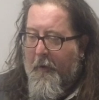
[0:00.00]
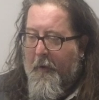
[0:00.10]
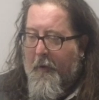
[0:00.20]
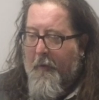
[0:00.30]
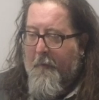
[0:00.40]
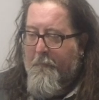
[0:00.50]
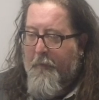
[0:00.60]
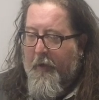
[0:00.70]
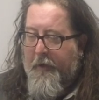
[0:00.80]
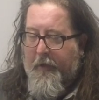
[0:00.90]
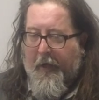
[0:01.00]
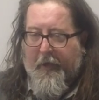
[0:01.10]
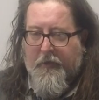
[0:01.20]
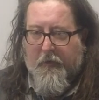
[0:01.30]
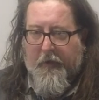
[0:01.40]
Uh, but
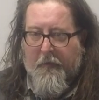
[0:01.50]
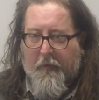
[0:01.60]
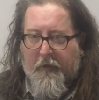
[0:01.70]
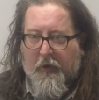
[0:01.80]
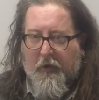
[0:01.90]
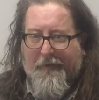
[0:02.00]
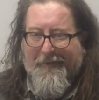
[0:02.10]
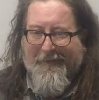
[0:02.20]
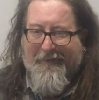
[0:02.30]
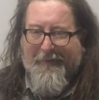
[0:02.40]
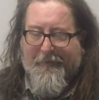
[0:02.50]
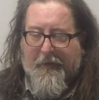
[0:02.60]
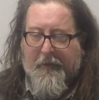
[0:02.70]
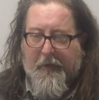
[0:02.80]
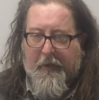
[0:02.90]
actually, when you look
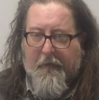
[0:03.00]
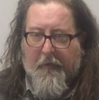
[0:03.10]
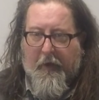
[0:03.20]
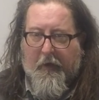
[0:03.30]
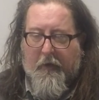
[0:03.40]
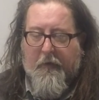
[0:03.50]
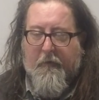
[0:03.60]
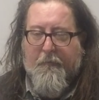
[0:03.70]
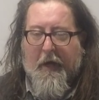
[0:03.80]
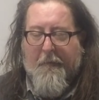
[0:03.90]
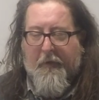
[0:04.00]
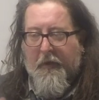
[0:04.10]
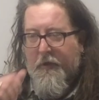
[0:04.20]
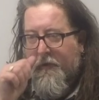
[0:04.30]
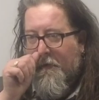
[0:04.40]
statistically at our
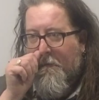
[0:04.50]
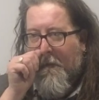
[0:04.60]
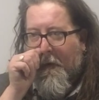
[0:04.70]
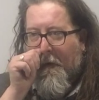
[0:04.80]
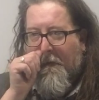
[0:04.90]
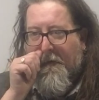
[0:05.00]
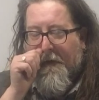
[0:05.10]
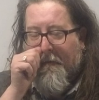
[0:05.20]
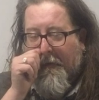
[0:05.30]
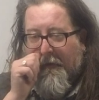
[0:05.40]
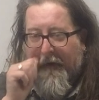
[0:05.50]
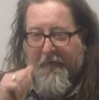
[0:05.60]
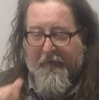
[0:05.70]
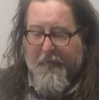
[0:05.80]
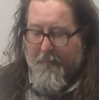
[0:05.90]
population and the
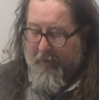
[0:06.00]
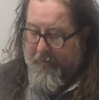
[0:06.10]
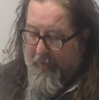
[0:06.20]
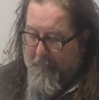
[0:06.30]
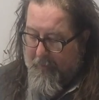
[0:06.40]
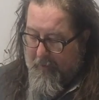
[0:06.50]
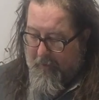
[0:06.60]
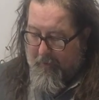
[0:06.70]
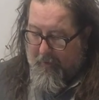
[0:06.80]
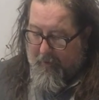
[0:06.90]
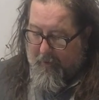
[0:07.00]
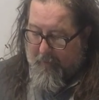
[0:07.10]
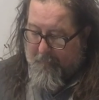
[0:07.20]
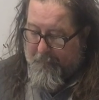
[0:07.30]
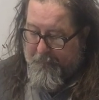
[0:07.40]
demographics that make it up,
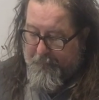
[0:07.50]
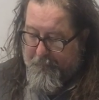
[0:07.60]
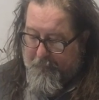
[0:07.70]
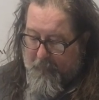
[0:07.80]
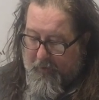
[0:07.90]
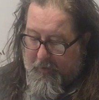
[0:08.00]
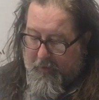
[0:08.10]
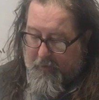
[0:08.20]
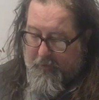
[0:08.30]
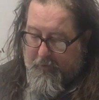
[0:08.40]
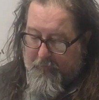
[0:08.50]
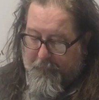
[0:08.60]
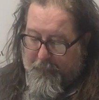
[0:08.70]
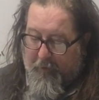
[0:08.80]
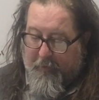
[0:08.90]
um,
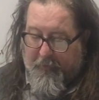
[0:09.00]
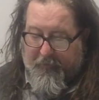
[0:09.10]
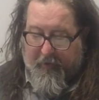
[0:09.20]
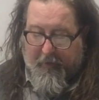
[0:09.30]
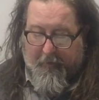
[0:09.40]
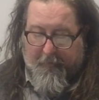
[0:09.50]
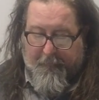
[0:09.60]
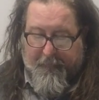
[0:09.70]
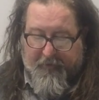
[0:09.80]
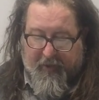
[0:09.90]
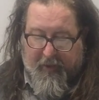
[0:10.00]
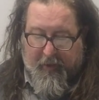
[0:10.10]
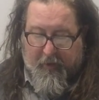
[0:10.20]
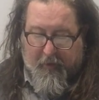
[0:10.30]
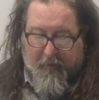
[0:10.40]
frequency of
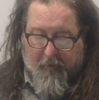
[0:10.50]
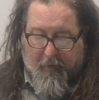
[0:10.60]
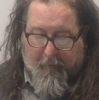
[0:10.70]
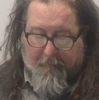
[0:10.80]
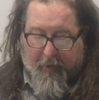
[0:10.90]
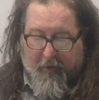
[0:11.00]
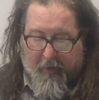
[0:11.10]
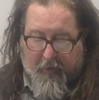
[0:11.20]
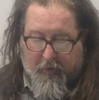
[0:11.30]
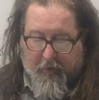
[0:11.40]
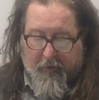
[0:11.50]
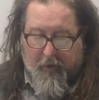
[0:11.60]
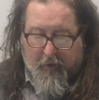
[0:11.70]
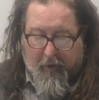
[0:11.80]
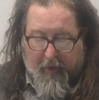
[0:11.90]
teen uh, parenthood
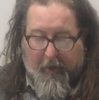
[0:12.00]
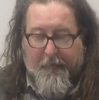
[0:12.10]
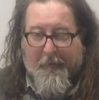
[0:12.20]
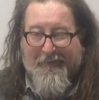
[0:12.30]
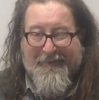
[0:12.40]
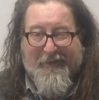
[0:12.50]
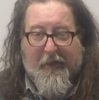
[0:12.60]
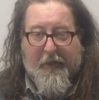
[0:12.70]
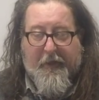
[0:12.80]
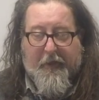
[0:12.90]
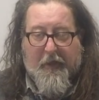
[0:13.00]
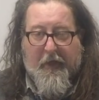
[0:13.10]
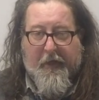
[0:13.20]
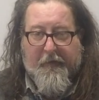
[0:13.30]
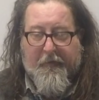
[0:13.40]
has been steadily
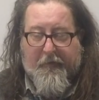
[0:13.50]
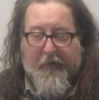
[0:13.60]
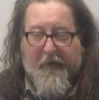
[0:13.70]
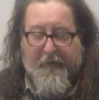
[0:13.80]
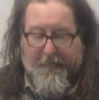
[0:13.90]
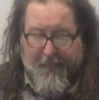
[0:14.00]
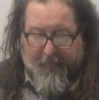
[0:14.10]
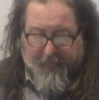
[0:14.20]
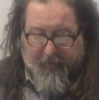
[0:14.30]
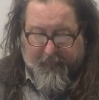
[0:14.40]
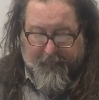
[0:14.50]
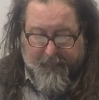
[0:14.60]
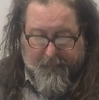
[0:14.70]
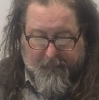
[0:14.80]
declining since the 1950s.